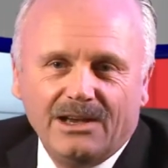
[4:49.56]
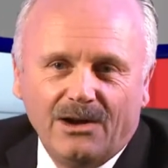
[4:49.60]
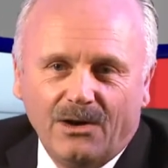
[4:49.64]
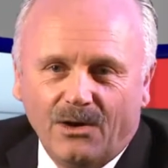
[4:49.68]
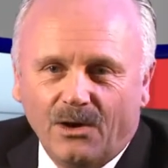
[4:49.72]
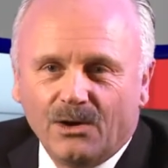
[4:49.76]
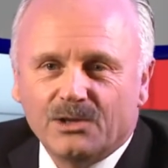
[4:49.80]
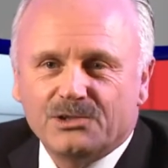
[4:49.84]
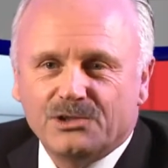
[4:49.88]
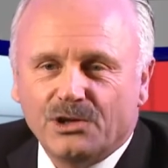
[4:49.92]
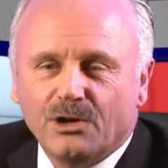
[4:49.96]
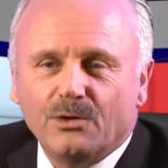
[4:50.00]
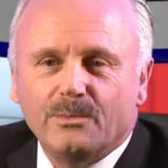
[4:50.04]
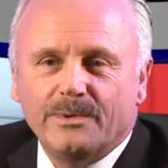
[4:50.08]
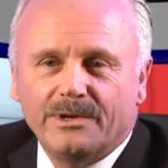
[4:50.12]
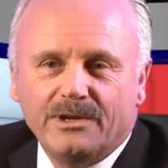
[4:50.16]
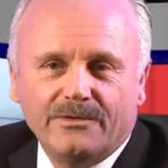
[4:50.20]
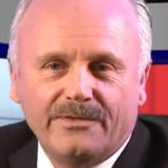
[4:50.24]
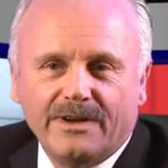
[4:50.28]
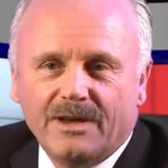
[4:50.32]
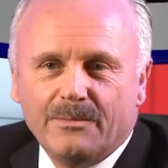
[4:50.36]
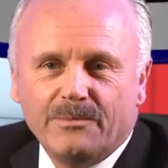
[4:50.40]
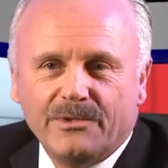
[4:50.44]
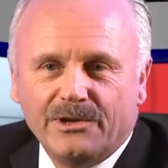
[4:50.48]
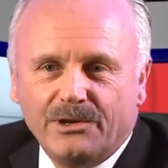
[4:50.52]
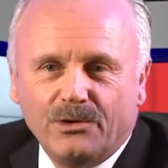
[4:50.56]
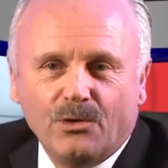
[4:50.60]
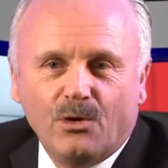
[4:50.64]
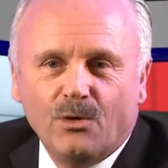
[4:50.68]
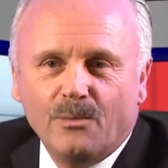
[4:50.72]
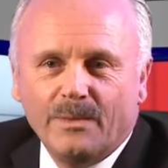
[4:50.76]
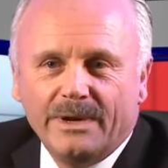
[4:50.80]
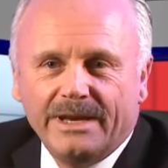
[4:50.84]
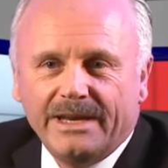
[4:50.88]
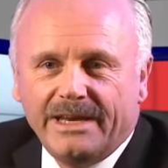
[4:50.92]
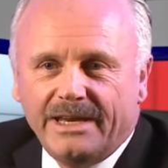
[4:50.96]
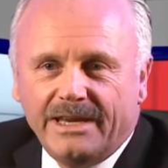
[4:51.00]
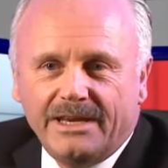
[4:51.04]
October, November
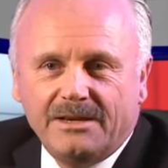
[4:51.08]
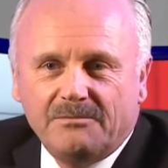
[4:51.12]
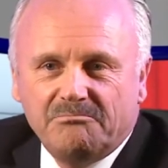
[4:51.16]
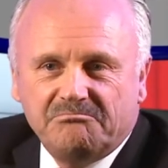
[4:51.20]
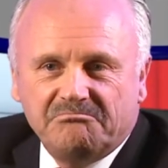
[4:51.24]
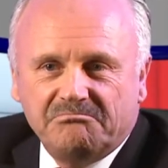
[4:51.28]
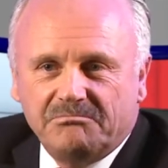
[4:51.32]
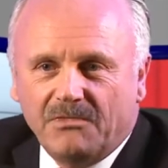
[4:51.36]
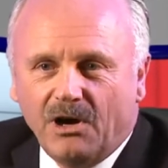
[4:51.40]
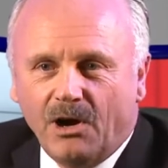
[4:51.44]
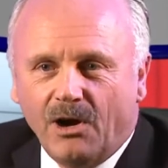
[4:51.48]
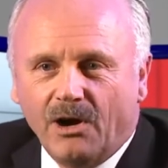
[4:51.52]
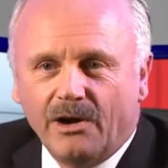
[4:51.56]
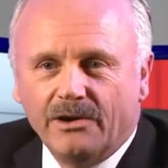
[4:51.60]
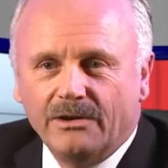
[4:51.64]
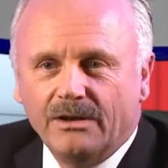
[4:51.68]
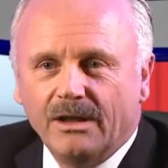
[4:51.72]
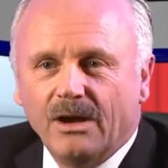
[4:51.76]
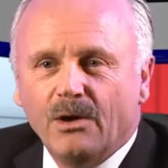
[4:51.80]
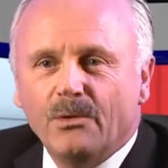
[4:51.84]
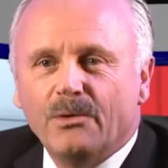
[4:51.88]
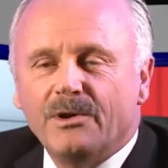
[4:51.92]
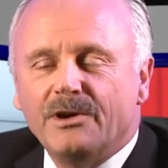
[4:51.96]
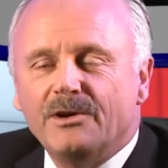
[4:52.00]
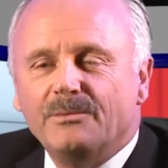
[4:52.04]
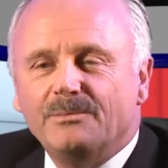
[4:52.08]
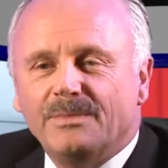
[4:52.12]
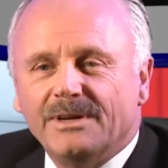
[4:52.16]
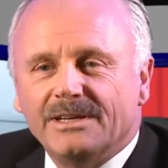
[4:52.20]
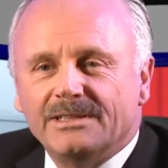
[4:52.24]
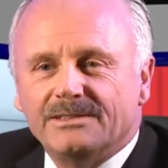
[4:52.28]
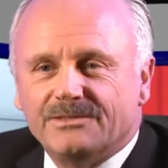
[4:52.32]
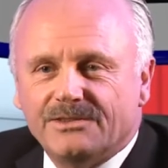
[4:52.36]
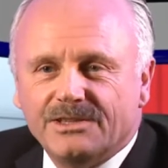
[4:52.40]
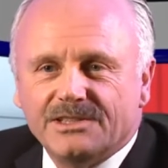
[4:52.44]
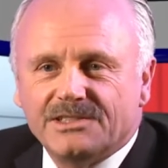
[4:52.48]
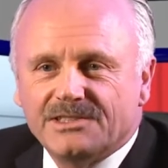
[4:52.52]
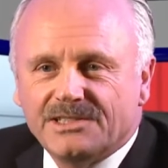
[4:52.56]
normally are lower,
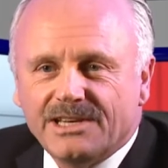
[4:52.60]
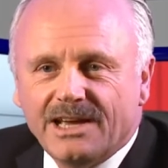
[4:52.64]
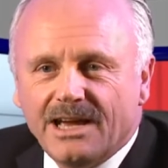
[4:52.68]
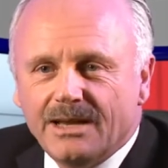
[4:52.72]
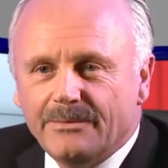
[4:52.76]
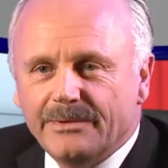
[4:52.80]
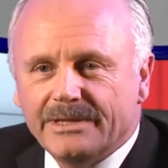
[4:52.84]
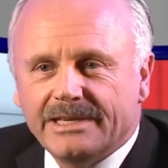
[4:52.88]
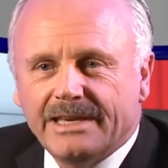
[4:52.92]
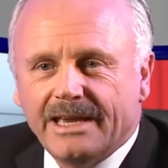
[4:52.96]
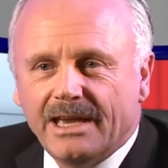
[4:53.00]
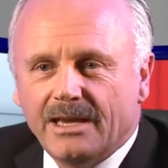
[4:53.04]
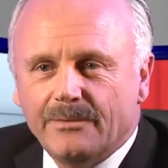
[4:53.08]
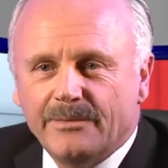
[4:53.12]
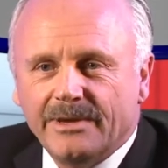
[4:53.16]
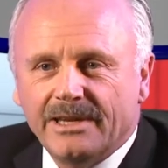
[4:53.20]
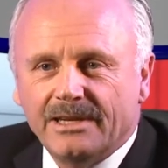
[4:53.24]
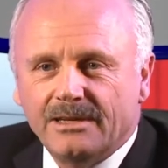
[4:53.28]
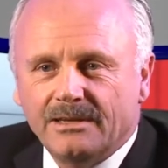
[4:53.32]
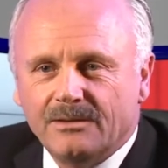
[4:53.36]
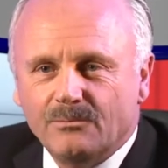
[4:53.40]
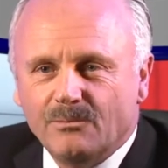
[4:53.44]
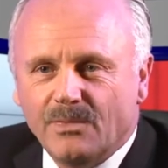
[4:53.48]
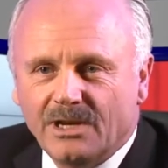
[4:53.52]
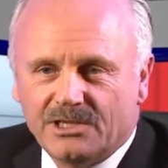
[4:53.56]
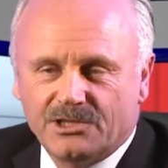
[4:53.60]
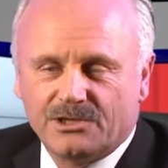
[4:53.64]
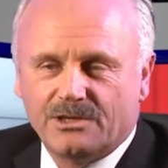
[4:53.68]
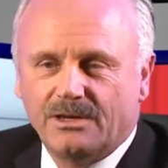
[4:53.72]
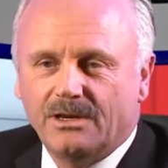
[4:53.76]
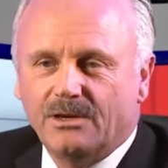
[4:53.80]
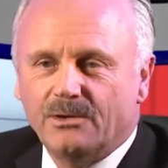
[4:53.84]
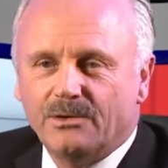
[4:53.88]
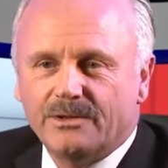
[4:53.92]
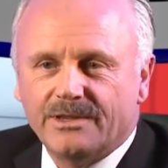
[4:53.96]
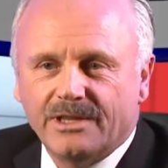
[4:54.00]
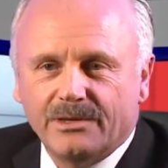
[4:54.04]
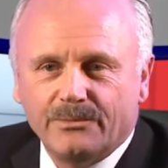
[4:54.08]
but this time it came in much
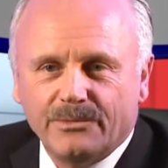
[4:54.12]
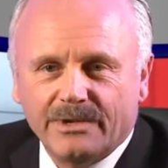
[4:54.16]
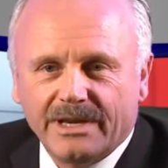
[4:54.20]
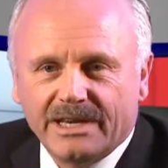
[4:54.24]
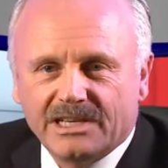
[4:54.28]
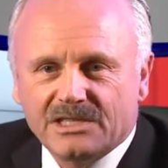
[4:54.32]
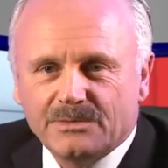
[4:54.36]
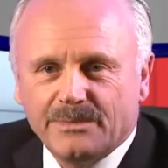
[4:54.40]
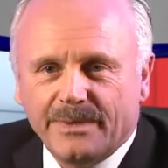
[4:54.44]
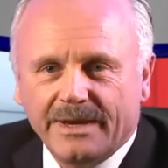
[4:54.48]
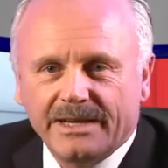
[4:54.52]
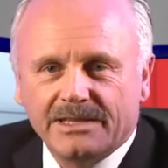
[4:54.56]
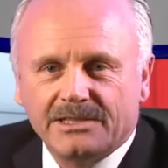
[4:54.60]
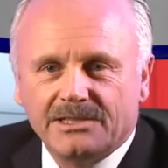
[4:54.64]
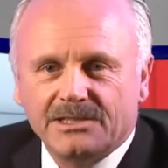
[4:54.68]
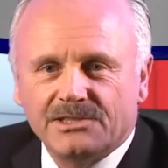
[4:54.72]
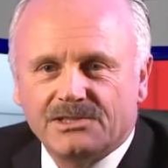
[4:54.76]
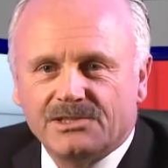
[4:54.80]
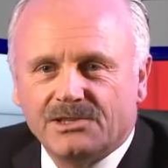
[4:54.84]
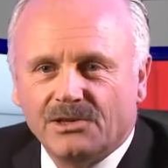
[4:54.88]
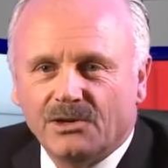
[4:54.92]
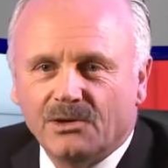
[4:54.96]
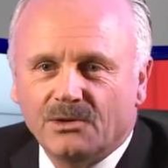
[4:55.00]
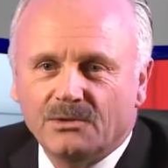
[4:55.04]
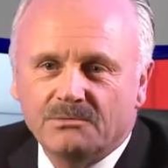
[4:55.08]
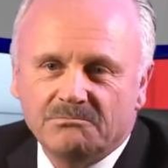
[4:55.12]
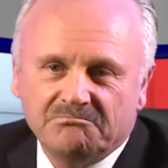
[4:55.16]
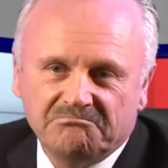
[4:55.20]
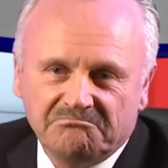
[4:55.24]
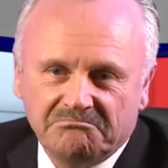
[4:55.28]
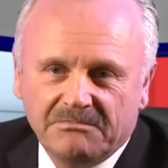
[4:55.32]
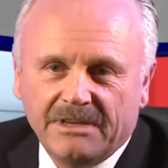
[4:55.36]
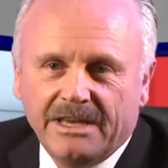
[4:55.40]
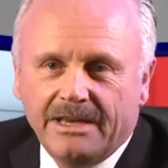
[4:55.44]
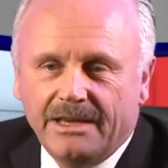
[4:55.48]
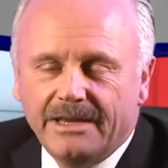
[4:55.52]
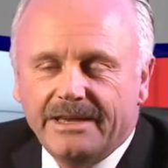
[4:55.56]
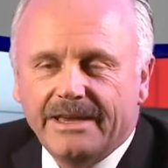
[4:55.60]
lower than we expected. So,
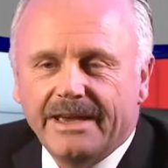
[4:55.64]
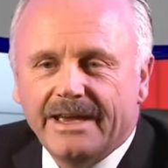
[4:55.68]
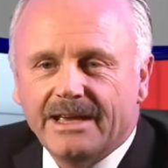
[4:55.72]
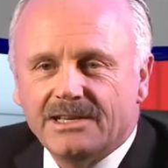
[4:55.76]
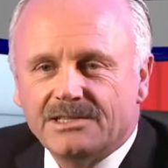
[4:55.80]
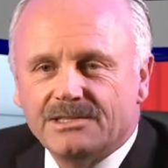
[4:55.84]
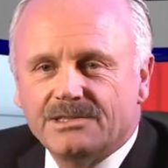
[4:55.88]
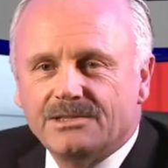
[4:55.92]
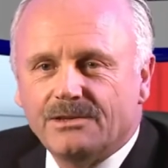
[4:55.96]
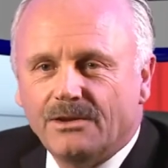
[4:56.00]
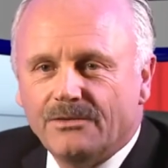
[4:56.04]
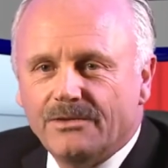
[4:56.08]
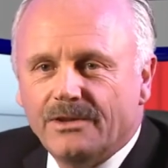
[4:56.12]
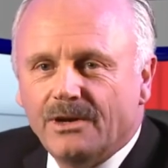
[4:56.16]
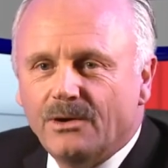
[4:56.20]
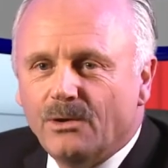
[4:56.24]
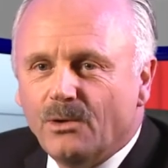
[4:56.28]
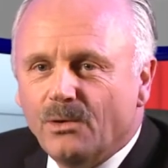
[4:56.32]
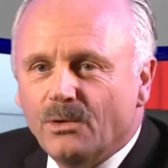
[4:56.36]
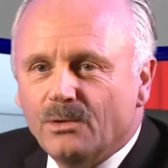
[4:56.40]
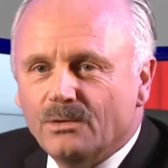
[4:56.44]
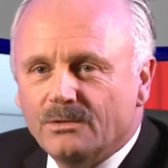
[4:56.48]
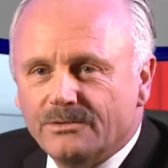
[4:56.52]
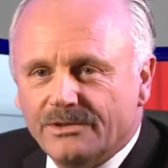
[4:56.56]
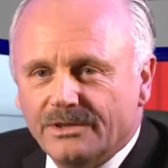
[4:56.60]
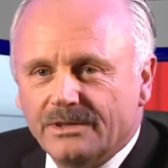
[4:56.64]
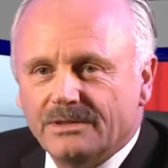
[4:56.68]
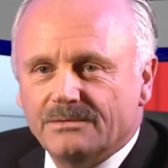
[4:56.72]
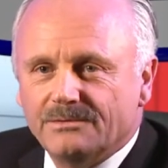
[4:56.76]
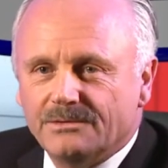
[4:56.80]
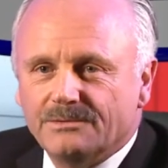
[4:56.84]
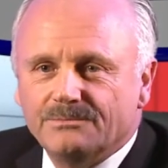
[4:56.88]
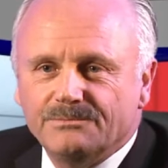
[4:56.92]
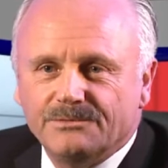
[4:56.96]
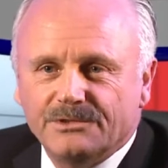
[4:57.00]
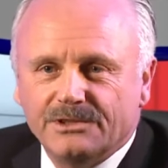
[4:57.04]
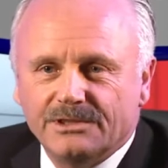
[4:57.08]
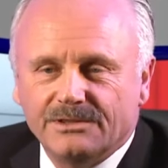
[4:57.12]
yes, on the whole,
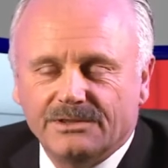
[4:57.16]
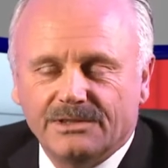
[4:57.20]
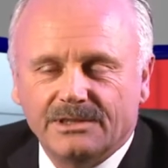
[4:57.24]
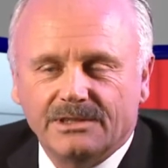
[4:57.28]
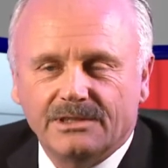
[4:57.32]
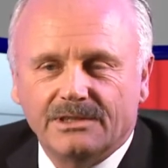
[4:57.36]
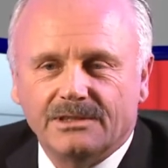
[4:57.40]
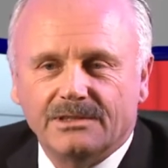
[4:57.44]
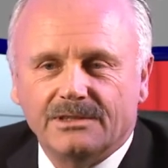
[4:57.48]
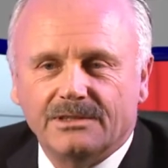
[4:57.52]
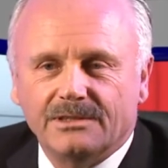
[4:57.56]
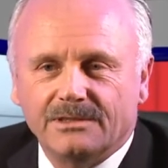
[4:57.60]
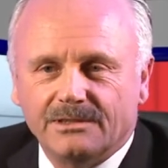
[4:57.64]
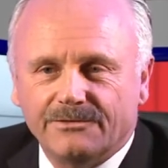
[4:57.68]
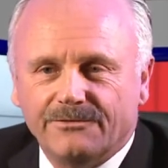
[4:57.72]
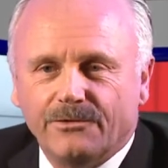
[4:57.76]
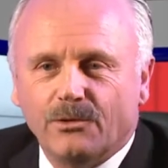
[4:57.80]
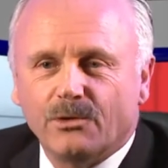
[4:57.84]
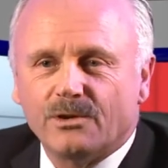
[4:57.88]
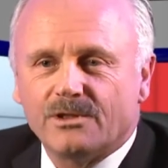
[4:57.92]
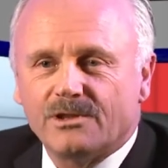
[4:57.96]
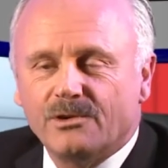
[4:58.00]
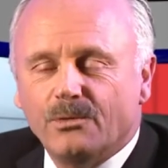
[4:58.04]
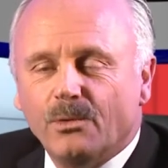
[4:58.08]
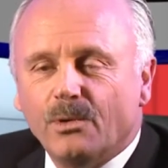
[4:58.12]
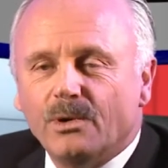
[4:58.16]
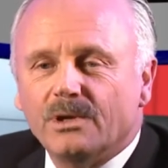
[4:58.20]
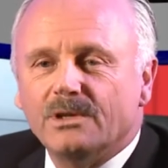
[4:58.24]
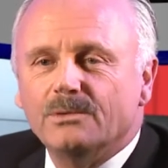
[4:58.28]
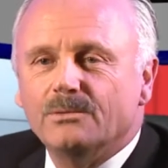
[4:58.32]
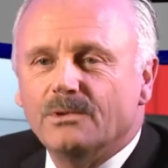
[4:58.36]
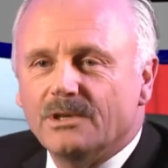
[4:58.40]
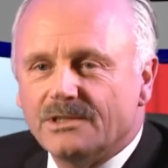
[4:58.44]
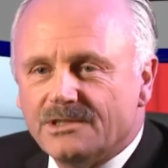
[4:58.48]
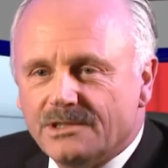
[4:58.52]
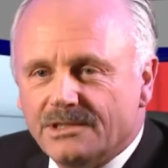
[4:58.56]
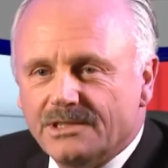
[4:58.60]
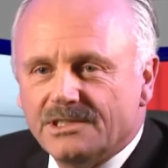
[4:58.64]
the fourth quarter
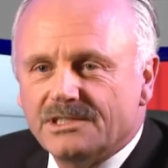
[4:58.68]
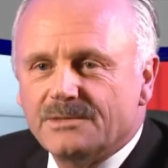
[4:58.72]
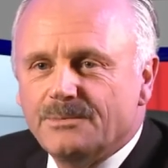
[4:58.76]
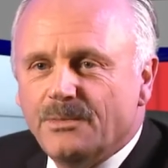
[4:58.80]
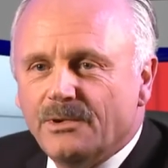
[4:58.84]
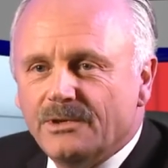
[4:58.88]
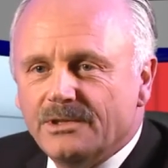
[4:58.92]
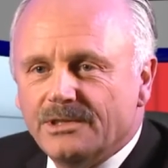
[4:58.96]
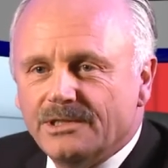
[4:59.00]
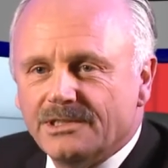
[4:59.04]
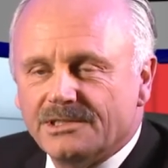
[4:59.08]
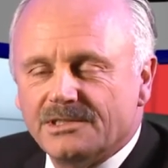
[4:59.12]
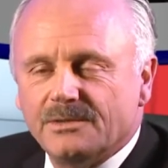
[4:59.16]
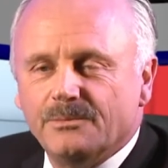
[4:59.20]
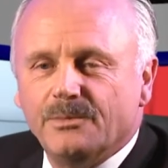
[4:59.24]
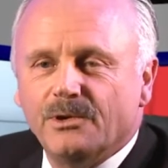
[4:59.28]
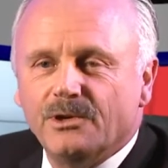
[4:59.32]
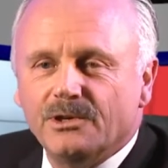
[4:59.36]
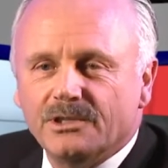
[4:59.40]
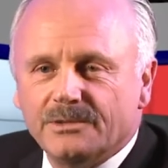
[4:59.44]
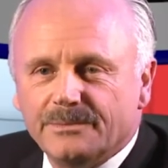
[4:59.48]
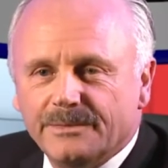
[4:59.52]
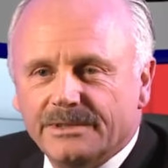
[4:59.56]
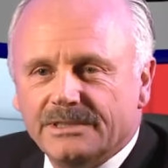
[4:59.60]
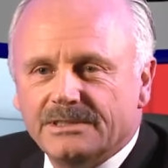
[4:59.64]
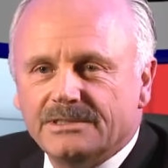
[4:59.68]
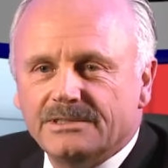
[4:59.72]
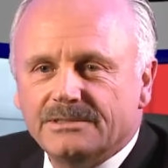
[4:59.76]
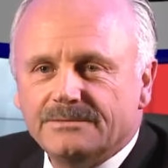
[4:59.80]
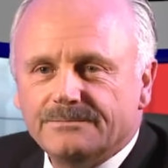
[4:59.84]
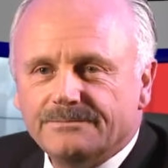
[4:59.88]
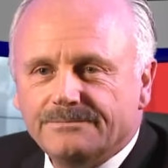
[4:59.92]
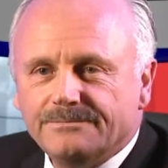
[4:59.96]
was a disappointment.